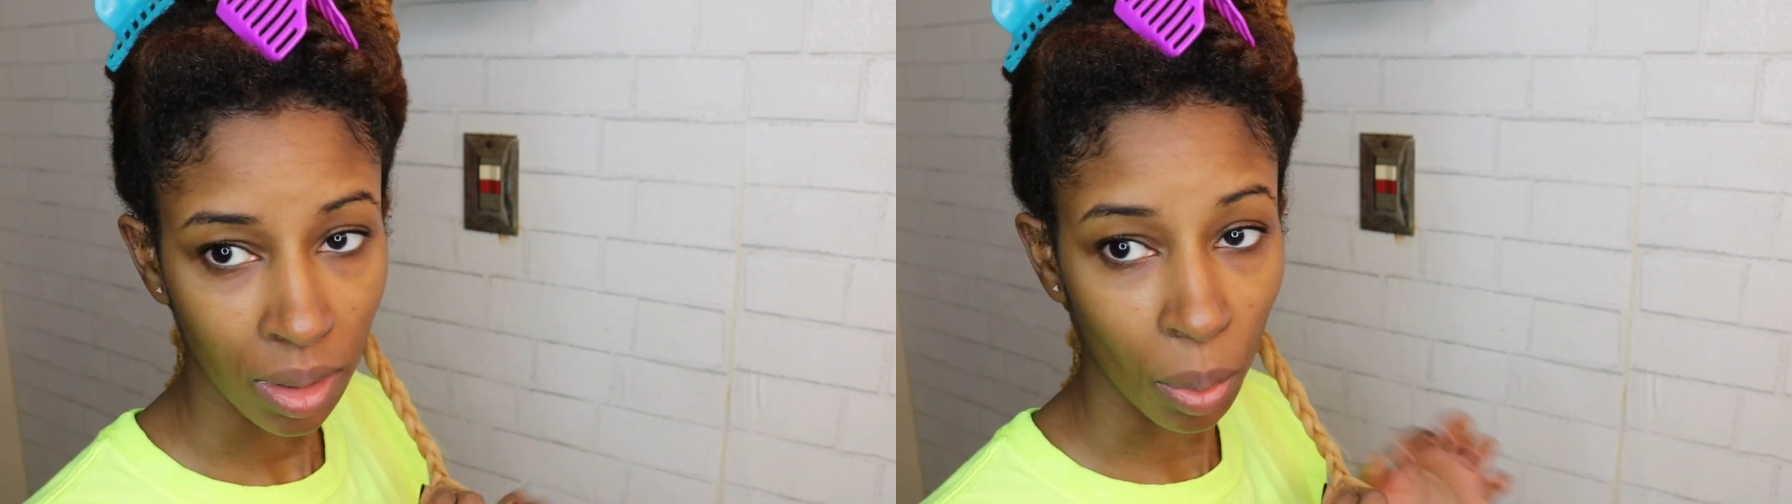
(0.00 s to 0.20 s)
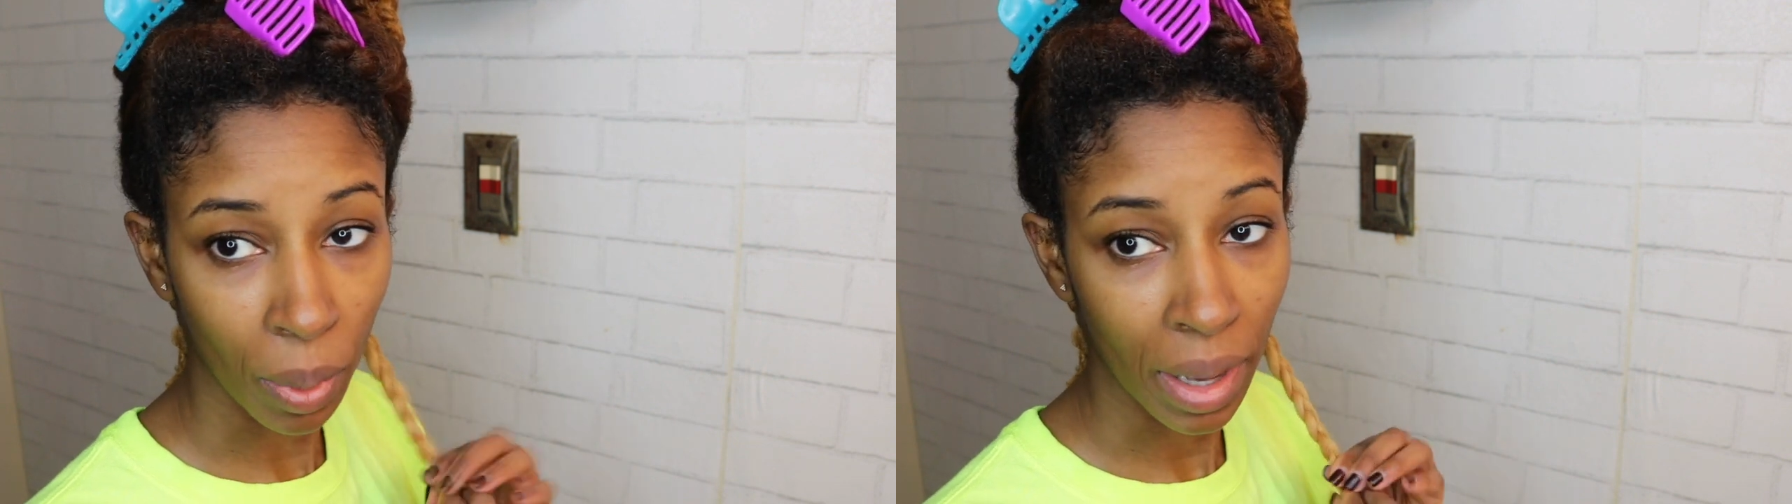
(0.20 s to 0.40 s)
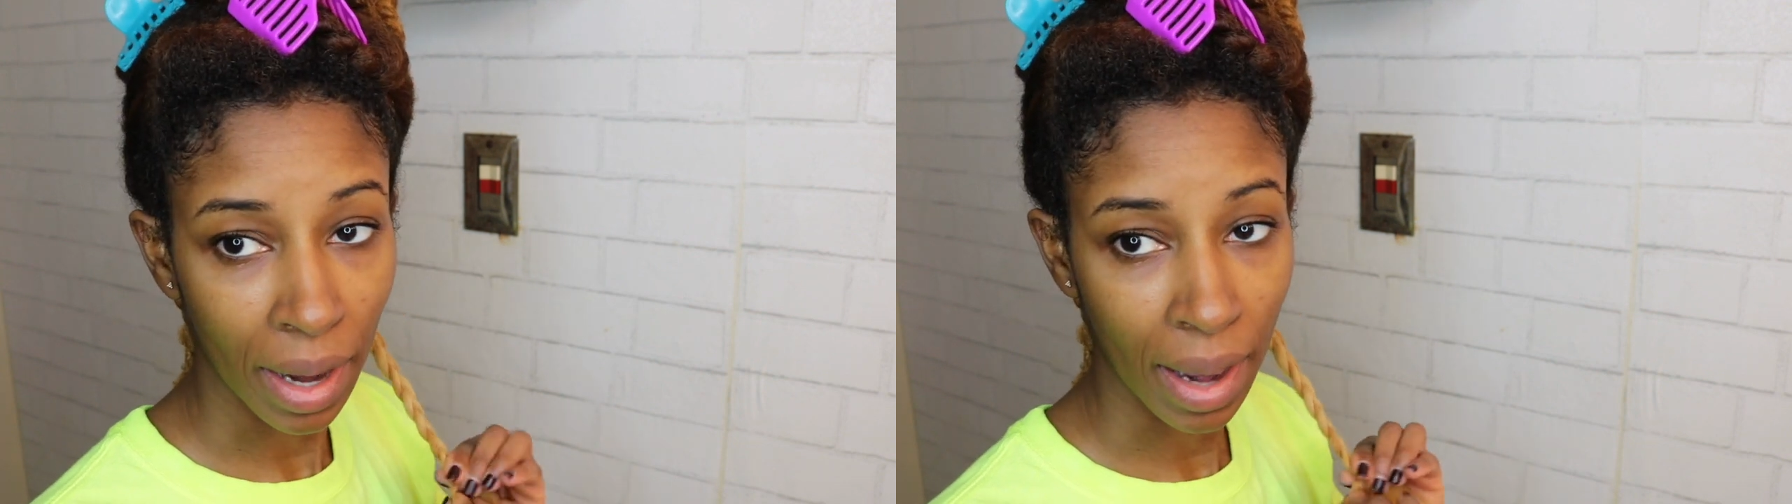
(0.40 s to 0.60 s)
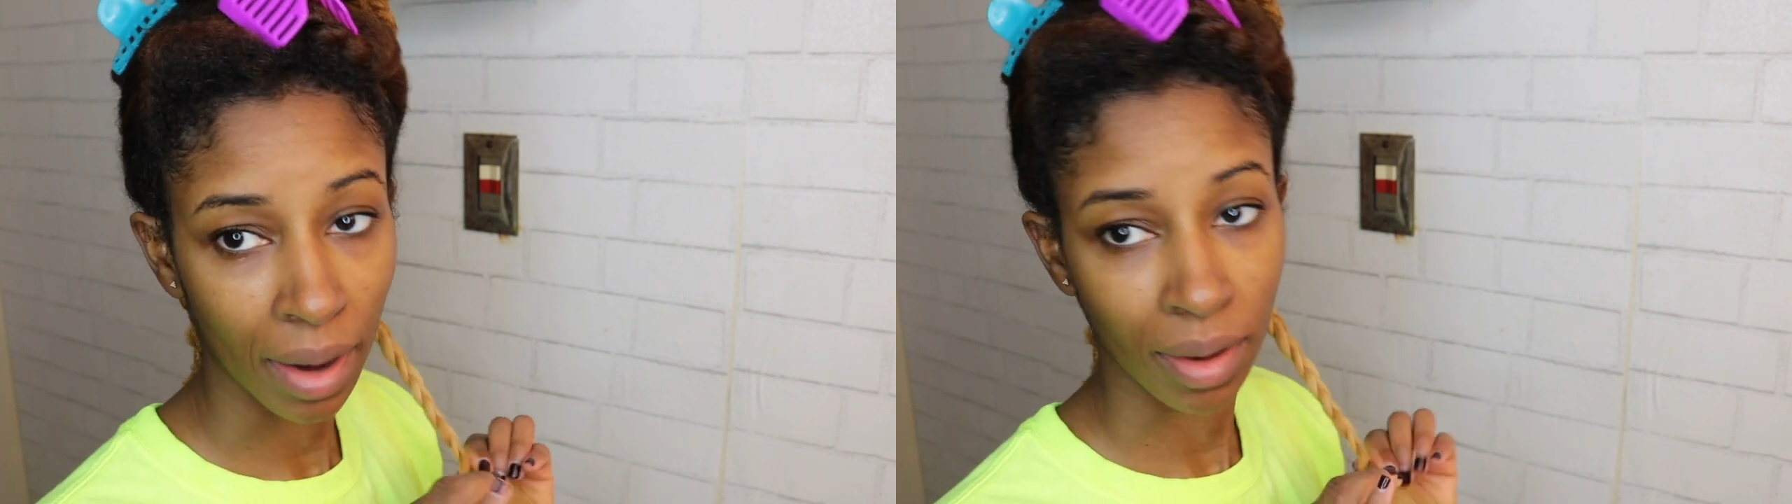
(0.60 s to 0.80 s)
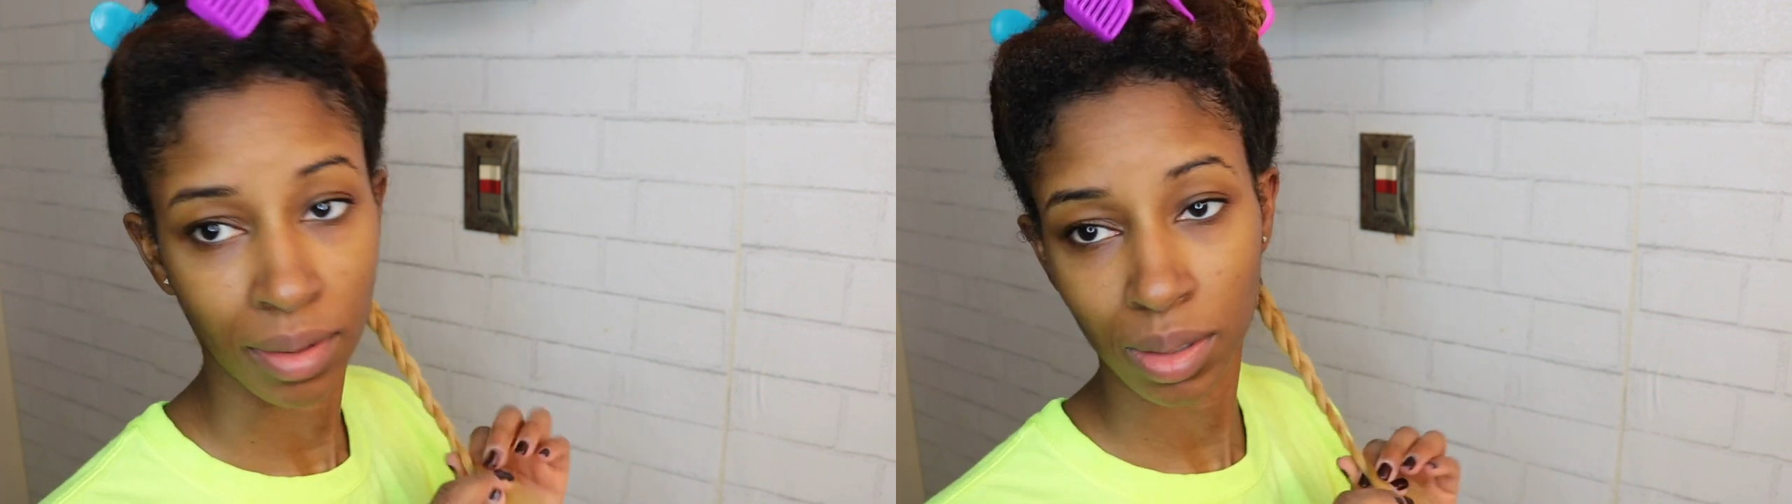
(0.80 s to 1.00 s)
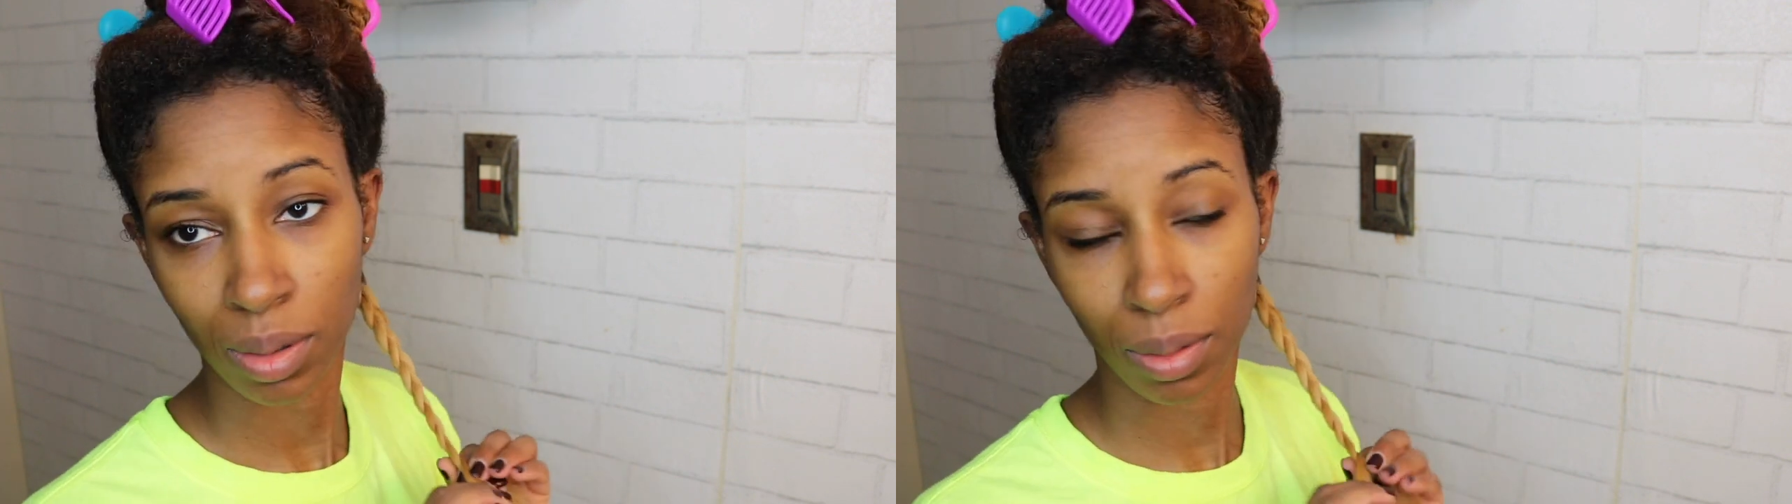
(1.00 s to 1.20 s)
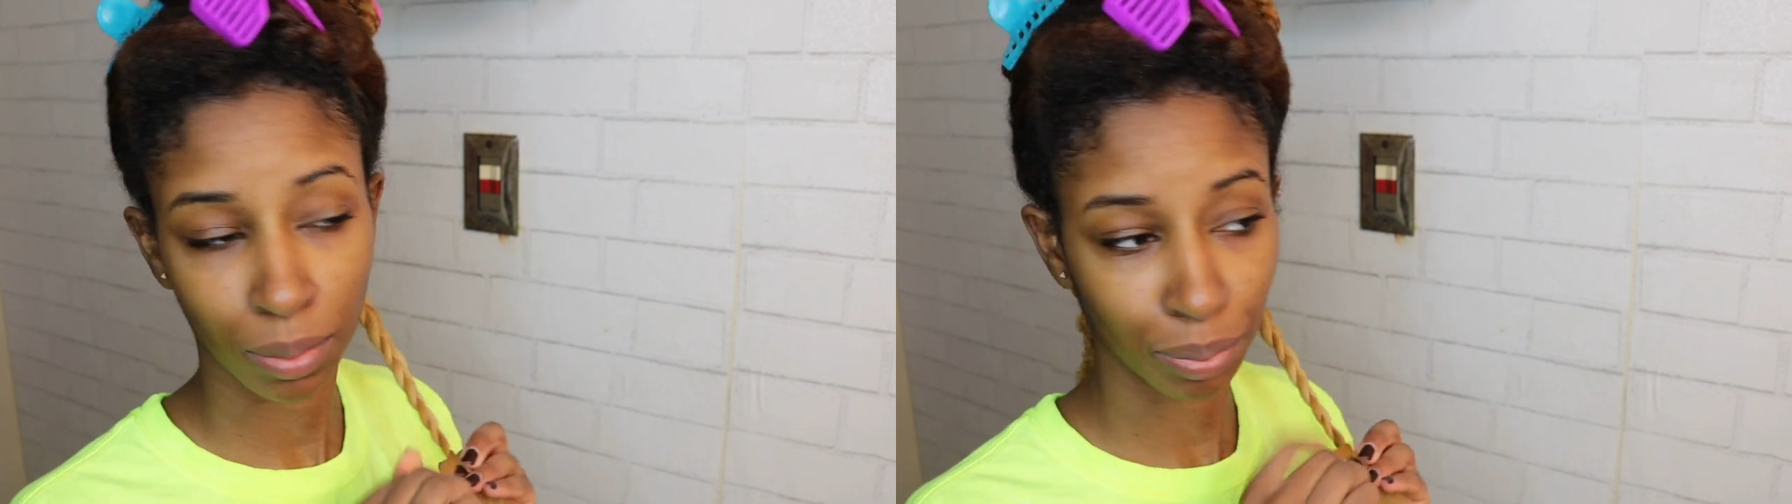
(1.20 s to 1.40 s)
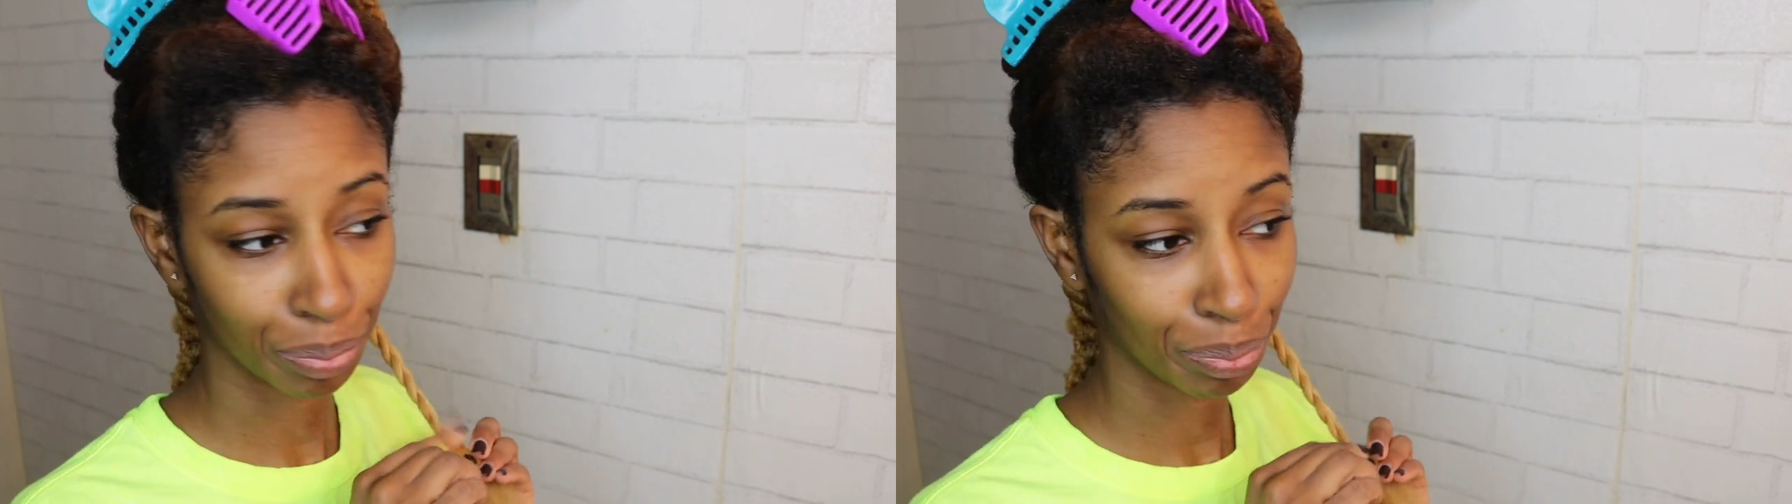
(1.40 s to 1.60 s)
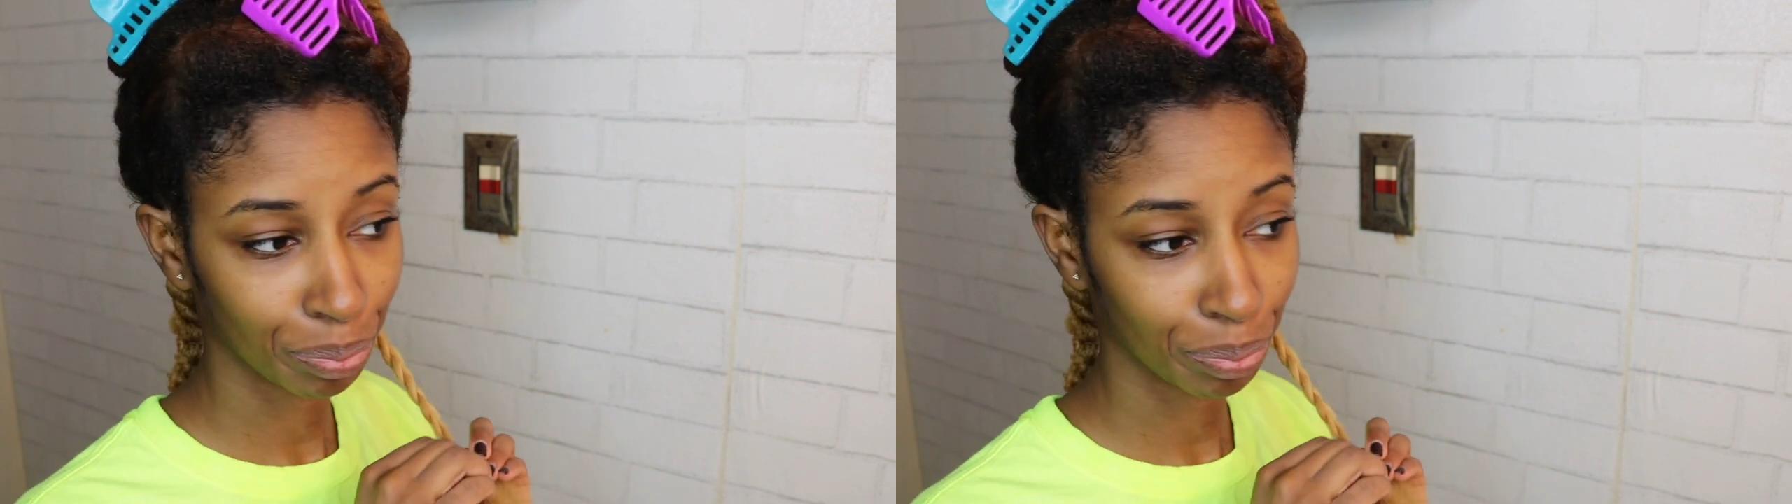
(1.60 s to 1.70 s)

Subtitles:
the wet hair. So I'm